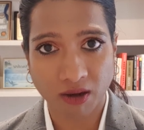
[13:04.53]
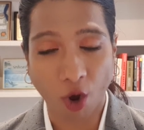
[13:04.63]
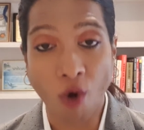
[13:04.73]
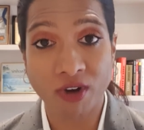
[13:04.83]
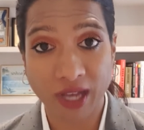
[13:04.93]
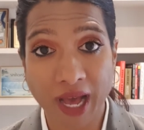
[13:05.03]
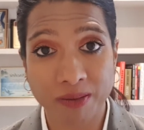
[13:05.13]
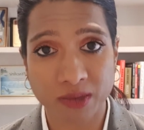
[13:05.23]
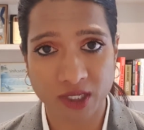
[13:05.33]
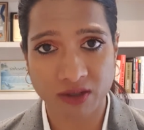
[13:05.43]

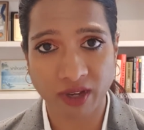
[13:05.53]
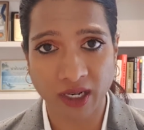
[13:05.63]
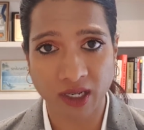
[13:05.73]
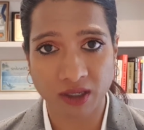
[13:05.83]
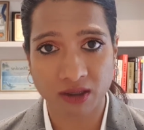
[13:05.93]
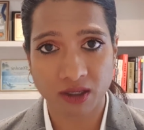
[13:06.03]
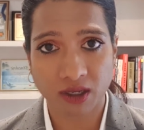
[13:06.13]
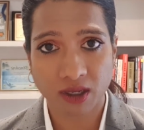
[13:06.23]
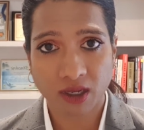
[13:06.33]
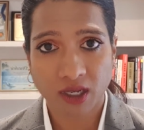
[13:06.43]
overcome this failure.
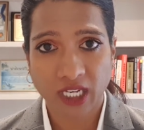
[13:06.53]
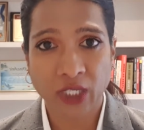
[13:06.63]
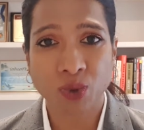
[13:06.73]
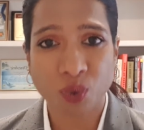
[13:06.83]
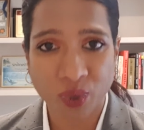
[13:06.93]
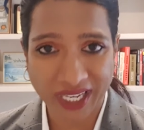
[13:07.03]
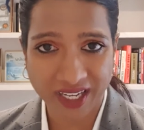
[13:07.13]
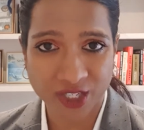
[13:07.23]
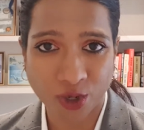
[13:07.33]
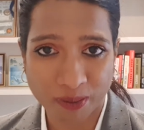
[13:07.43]
It will
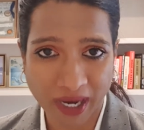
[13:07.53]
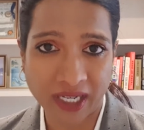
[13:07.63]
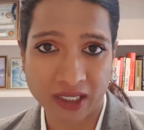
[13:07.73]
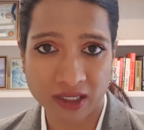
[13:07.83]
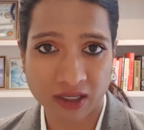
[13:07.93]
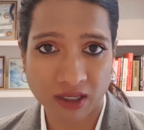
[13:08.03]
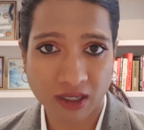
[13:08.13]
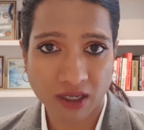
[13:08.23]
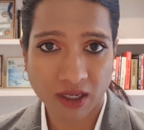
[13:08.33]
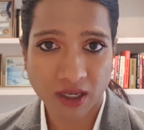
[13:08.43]
weaken your mind.
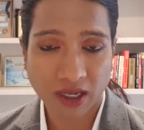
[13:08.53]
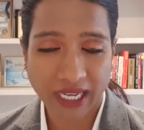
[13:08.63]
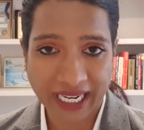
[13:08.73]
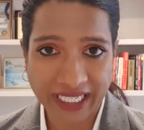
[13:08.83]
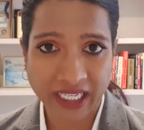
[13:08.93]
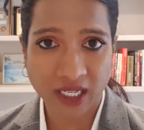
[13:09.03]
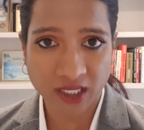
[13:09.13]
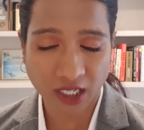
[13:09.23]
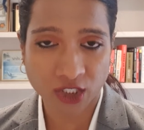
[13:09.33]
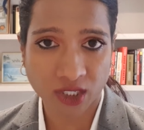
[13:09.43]
Any
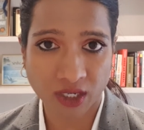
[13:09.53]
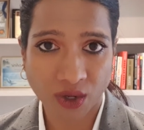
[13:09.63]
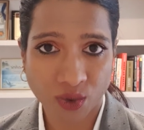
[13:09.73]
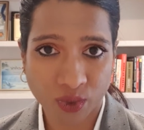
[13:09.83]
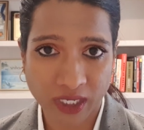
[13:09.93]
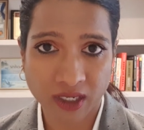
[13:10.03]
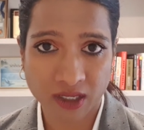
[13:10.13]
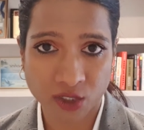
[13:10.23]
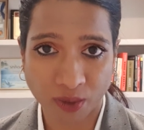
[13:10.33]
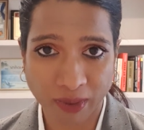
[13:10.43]
addiction
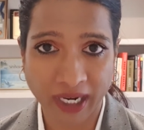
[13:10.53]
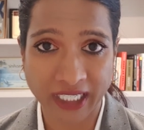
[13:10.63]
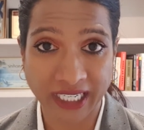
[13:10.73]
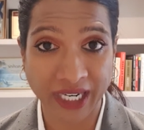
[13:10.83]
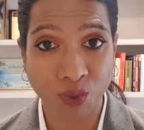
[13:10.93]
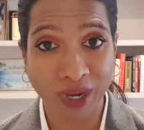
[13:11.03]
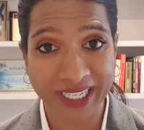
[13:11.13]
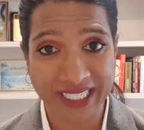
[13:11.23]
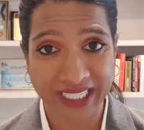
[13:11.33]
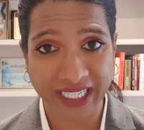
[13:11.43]
weakens your mind. And what
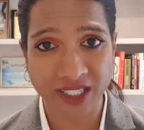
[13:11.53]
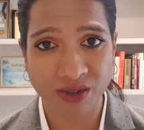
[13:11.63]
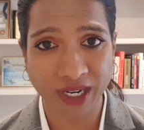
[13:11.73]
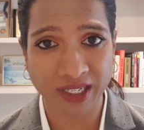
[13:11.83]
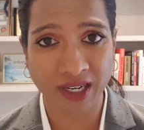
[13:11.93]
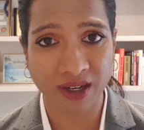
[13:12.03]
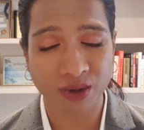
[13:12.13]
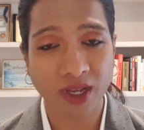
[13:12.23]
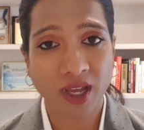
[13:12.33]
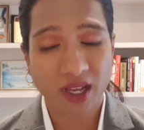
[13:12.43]
is needed right now
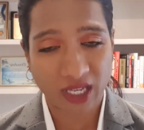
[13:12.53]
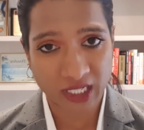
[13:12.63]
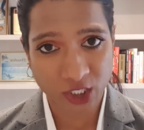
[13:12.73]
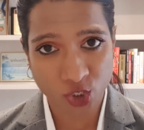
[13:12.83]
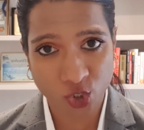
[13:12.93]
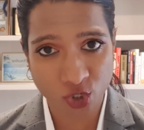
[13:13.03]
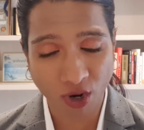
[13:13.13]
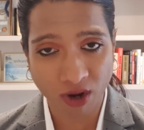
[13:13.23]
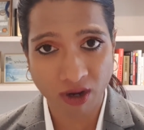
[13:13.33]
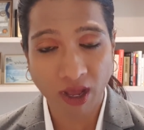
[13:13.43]
is a
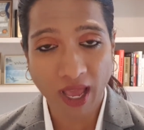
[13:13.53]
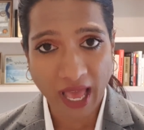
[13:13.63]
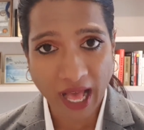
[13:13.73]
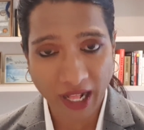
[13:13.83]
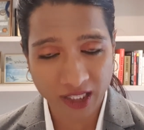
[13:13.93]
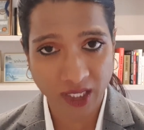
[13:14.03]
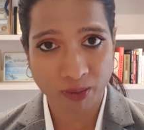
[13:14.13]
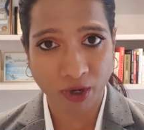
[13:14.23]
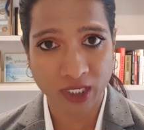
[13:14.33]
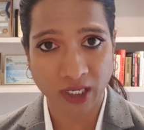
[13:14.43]
strong, healthy
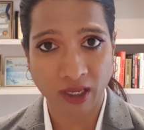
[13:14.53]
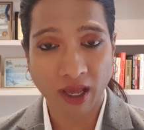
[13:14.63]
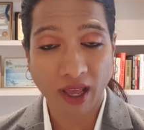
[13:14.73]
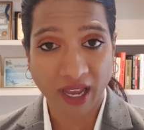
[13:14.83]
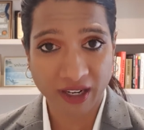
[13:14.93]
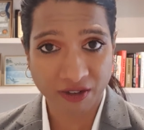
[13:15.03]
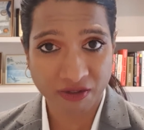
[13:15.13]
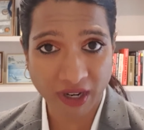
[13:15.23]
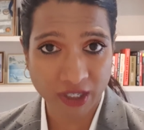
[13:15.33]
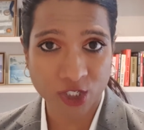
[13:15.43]
body and a
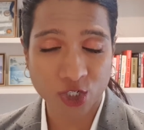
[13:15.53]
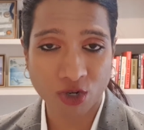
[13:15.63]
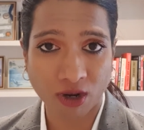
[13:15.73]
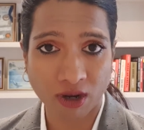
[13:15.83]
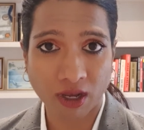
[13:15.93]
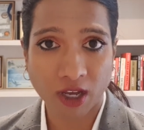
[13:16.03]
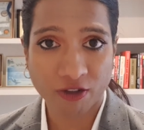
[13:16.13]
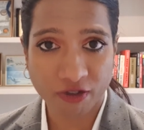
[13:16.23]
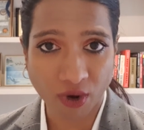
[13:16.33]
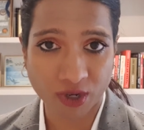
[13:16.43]
very strong,
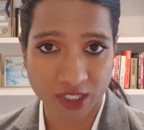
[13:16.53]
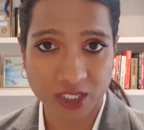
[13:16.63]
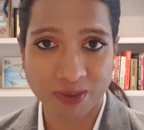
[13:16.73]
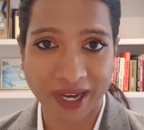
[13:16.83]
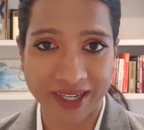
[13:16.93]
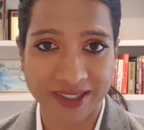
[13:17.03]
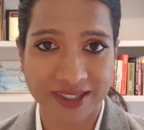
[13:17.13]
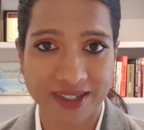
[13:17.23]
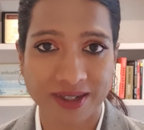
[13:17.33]
focused mind.